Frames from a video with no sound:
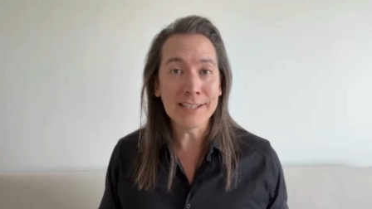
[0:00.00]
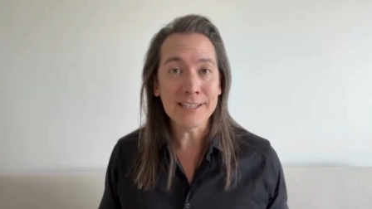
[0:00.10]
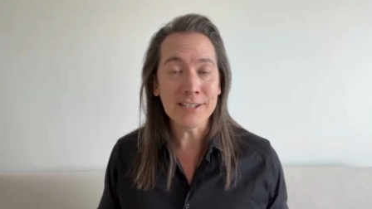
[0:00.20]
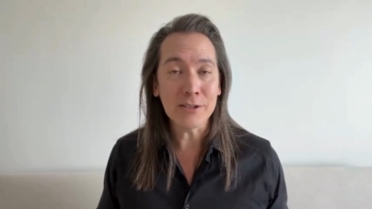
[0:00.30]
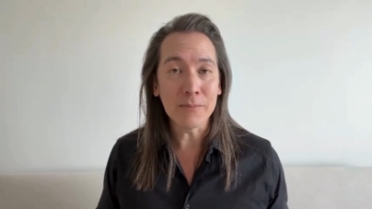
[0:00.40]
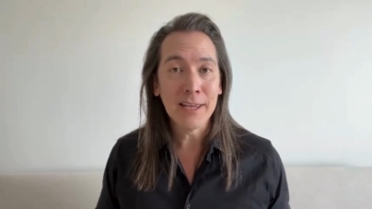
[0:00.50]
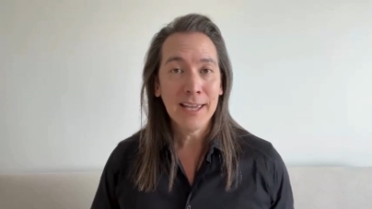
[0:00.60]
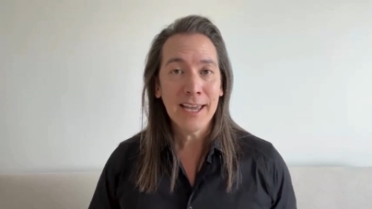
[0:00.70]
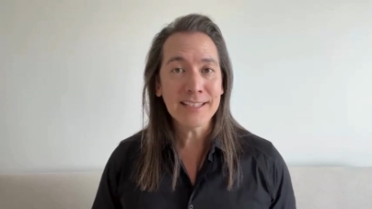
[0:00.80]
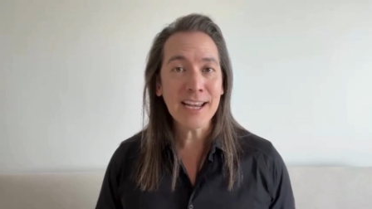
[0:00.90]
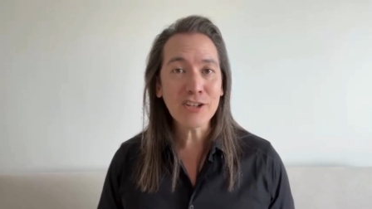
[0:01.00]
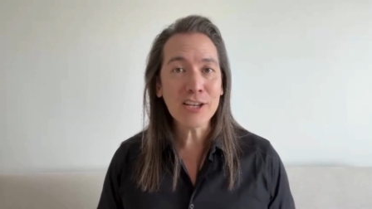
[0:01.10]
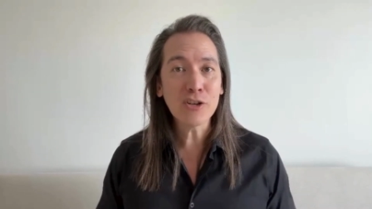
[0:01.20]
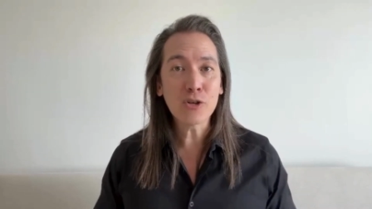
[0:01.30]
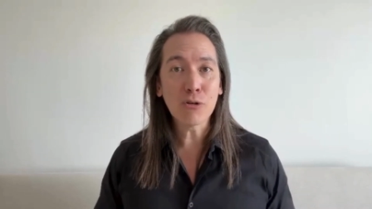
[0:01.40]
system. It's actually
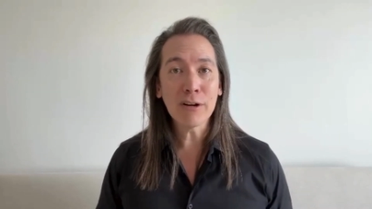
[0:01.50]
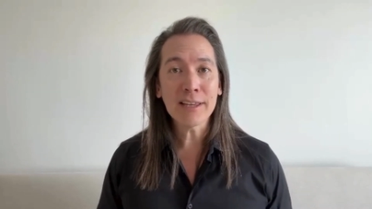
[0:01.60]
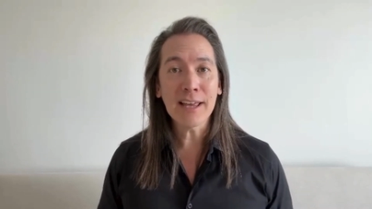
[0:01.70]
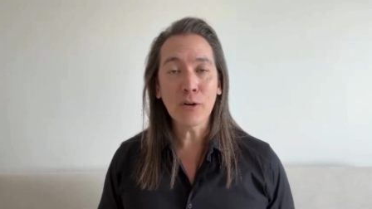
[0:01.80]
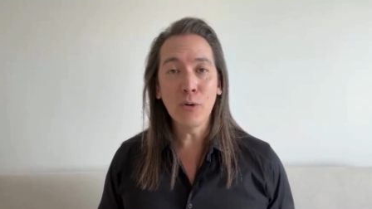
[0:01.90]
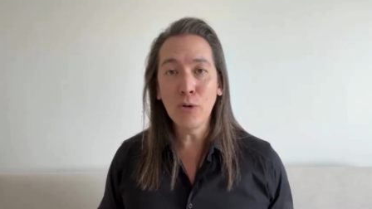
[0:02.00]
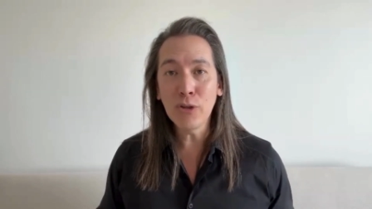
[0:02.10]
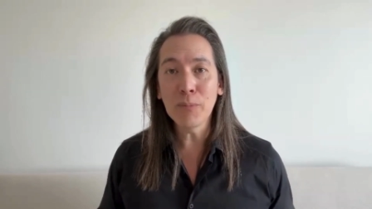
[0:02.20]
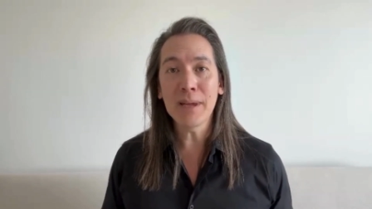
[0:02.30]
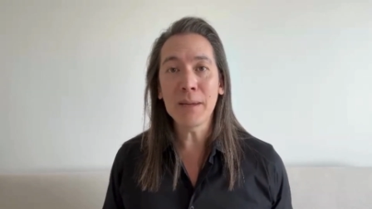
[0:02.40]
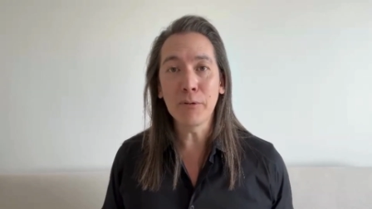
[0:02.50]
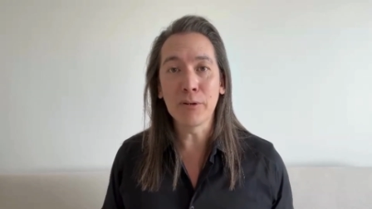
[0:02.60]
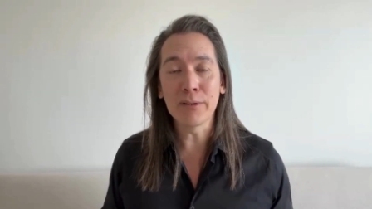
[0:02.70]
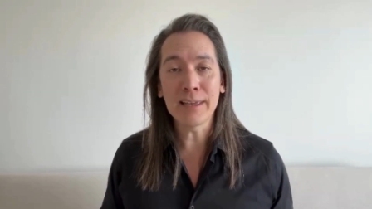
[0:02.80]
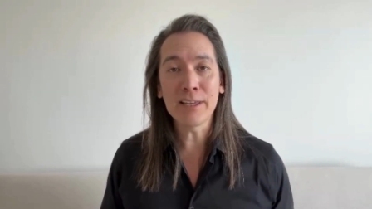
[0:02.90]
ensuring that all the
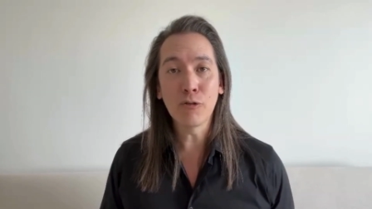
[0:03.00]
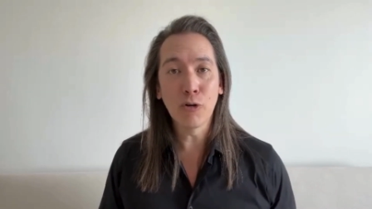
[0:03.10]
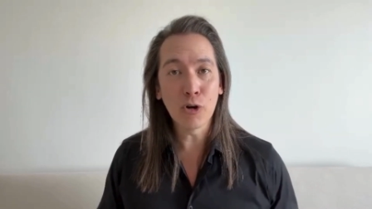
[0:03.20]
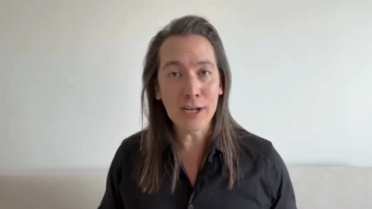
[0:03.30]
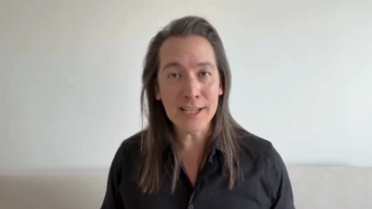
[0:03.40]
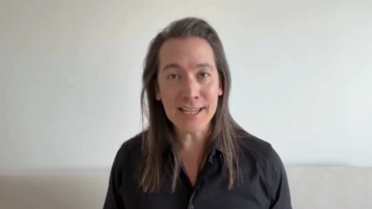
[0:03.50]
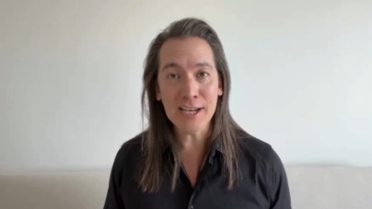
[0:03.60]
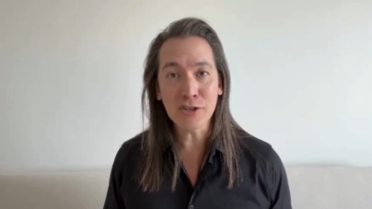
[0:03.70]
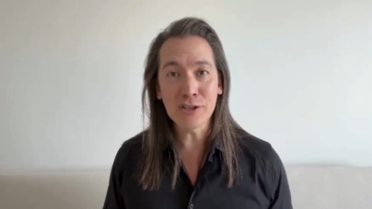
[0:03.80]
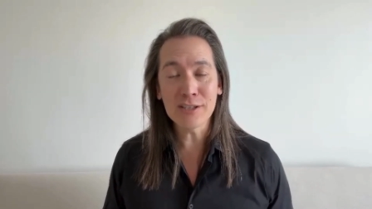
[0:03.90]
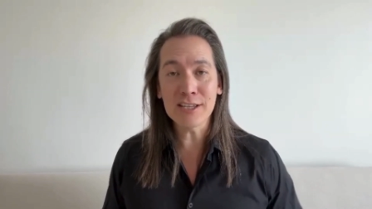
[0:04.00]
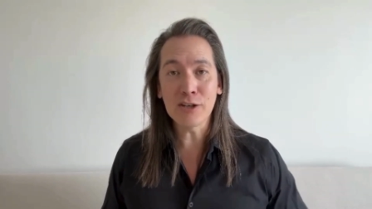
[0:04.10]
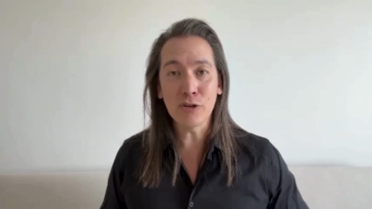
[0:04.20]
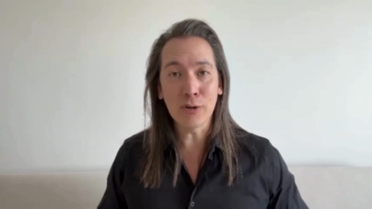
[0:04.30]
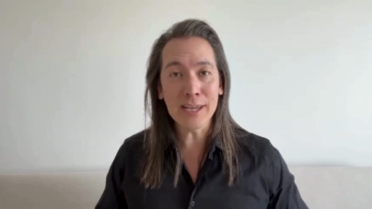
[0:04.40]
people in your organizations, in
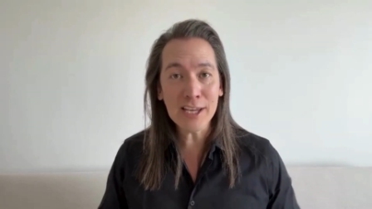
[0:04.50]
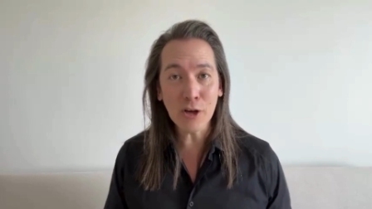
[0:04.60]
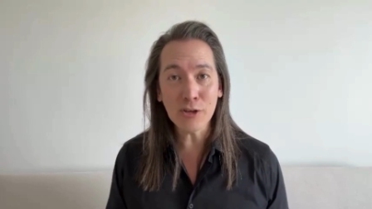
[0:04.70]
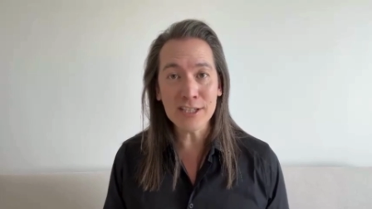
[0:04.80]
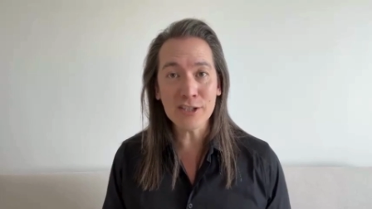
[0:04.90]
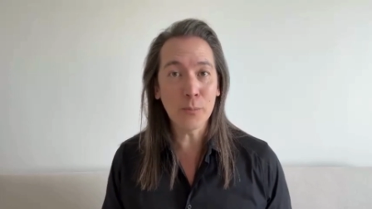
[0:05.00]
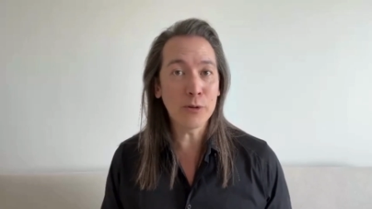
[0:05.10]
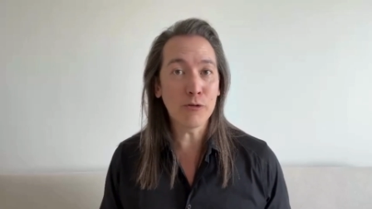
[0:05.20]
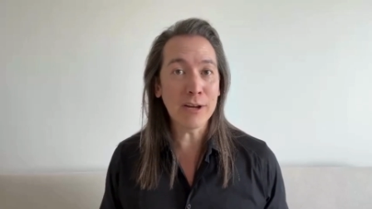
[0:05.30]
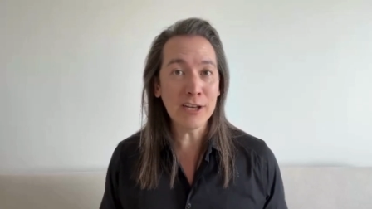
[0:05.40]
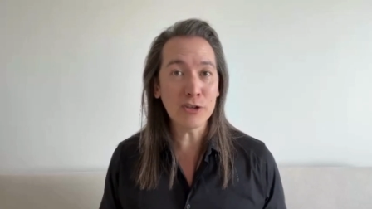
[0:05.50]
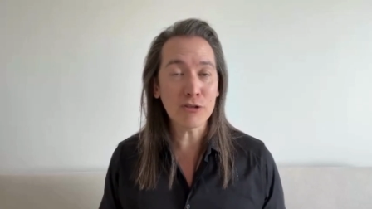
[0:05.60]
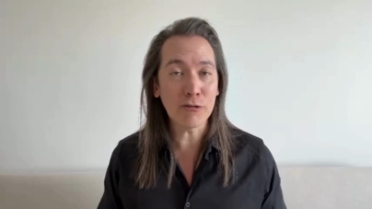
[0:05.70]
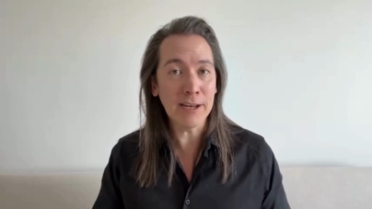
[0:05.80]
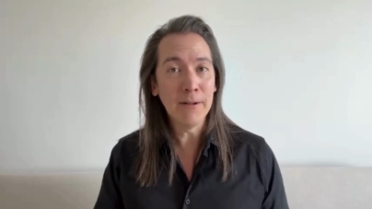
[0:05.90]
your ecosystem, in your
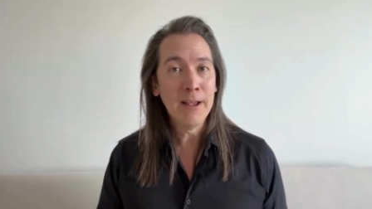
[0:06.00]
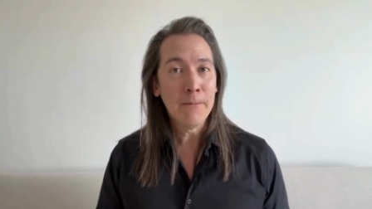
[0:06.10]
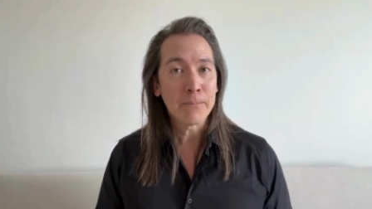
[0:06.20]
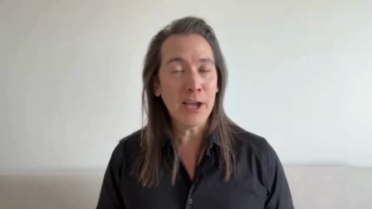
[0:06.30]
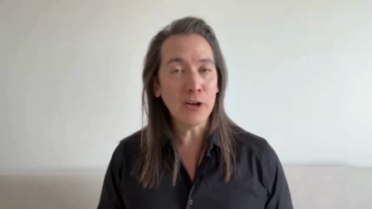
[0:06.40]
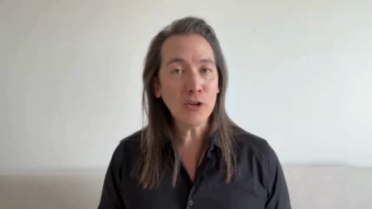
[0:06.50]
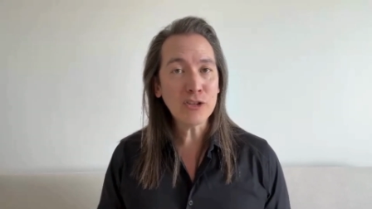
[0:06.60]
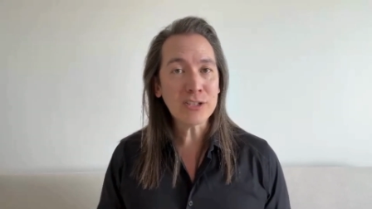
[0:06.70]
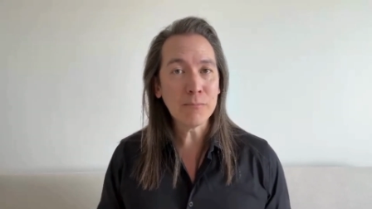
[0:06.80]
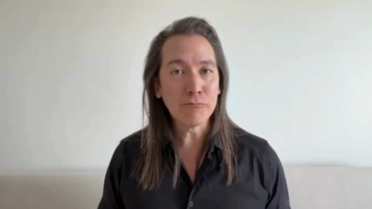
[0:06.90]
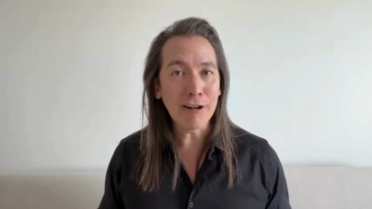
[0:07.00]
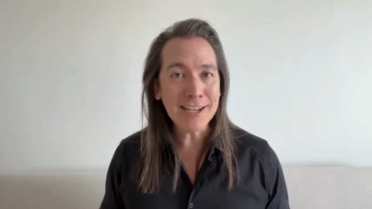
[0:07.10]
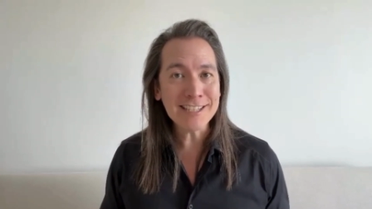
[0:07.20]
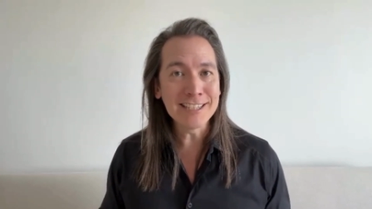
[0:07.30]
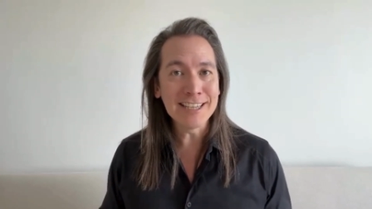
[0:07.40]
industry, are not just
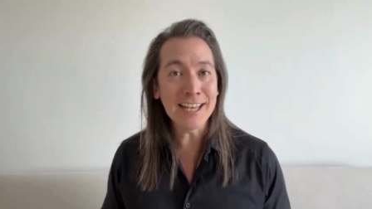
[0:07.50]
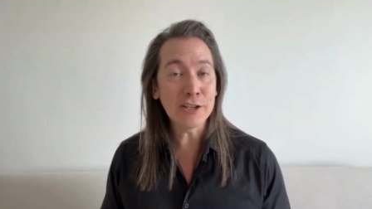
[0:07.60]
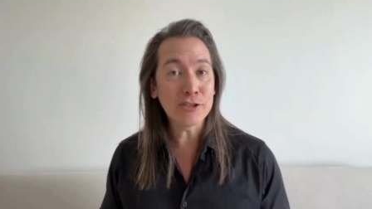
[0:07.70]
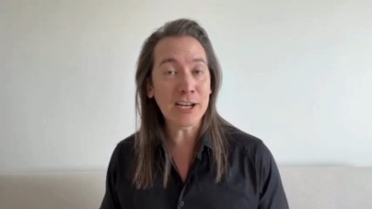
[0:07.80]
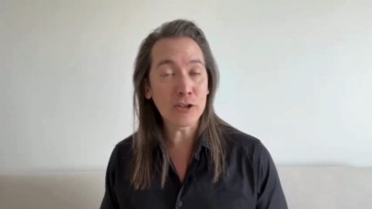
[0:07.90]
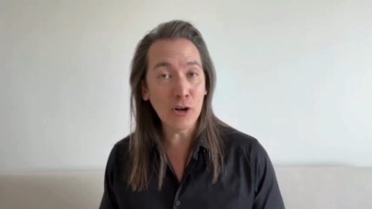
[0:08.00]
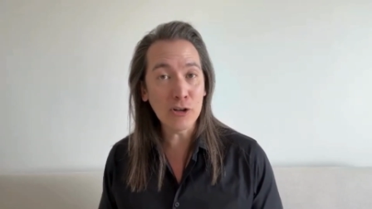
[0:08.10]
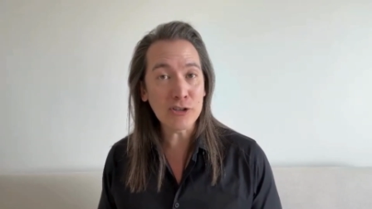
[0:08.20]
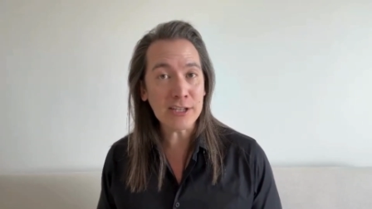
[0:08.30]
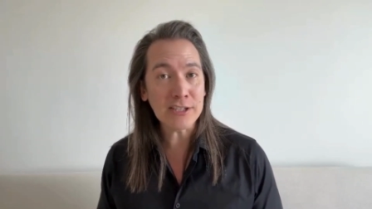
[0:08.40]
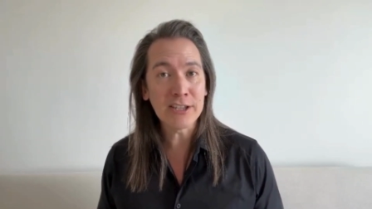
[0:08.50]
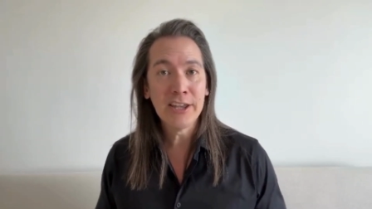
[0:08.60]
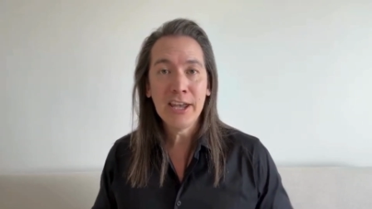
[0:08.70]
embracing the latest technologies,